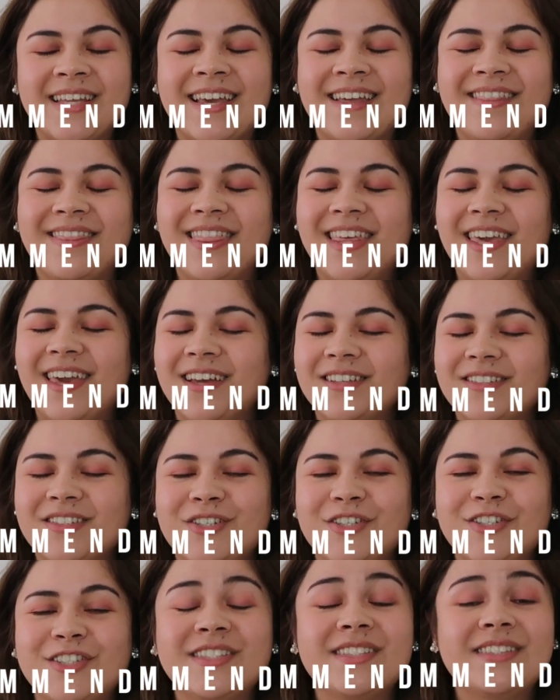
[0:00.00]
And the
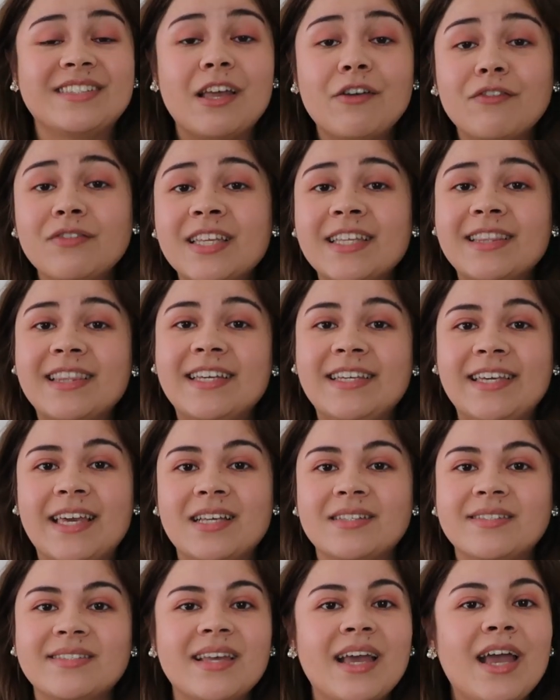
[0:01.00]
answer is definitely
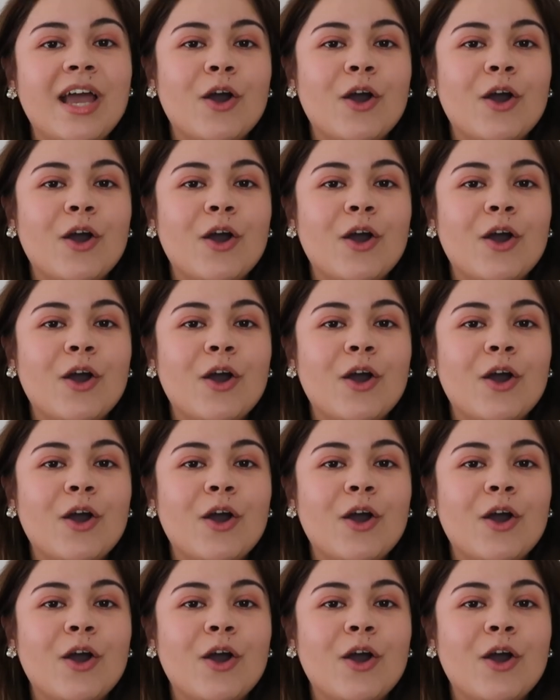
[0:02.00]
yes.